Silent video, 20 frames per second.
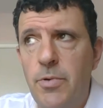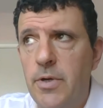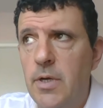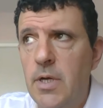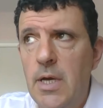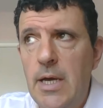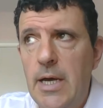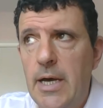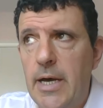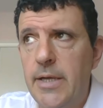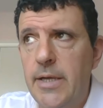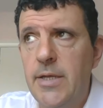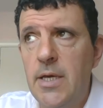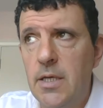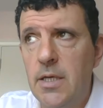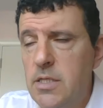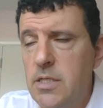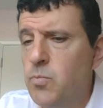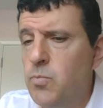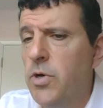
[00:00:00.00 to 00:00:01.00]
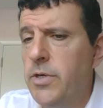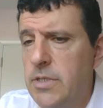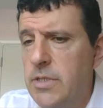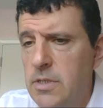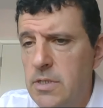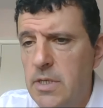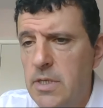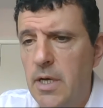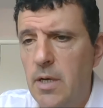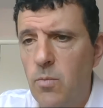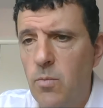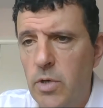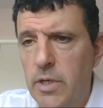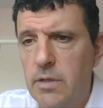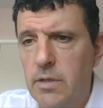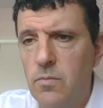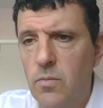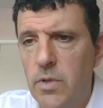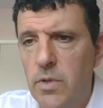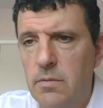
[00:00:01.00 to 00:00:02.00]
But I think at this point in time,
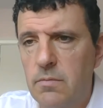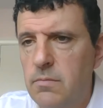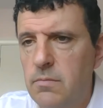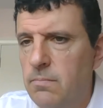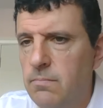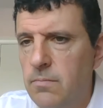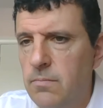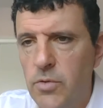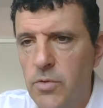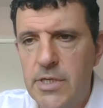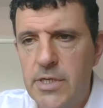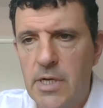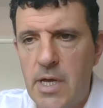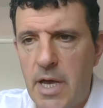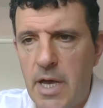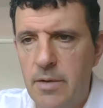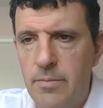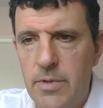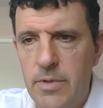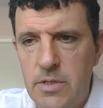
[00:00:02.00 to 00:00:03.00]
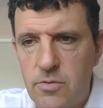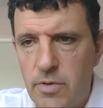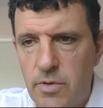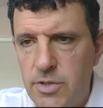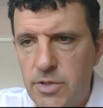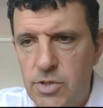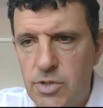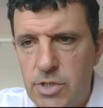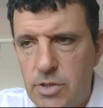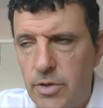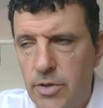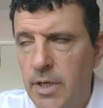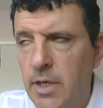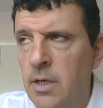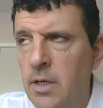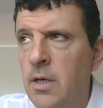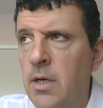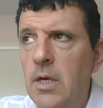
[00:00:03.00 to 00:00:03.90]
with most economies registering,